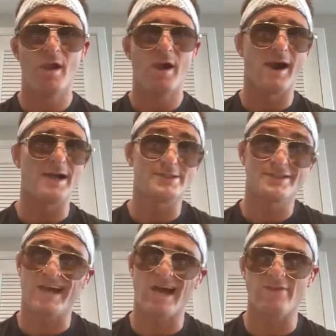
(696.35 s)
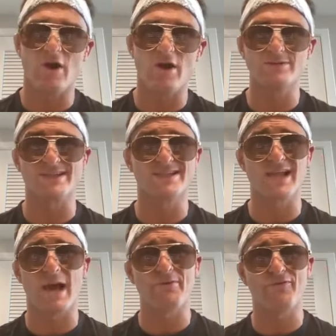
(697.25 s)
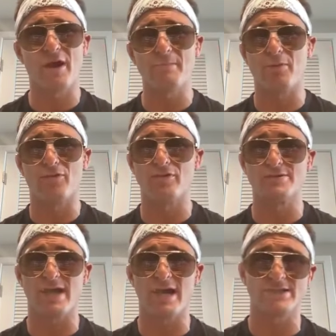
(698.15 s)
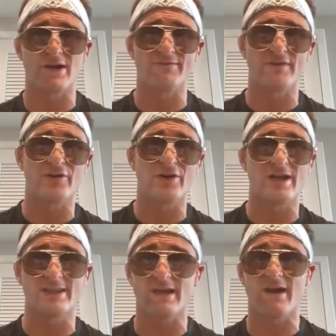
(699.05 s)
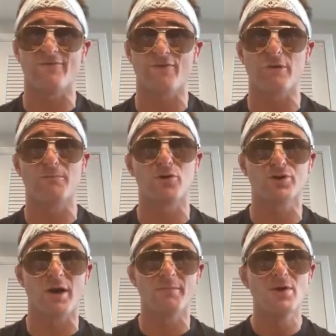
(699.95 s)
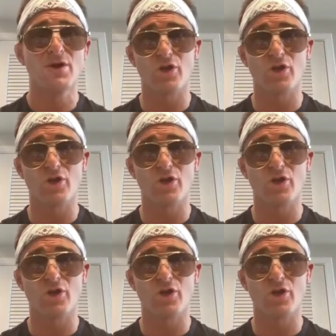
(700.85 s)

I just kind of thought it was a sloppy fight. Both those guys aren't very good. I think I fuck them both up.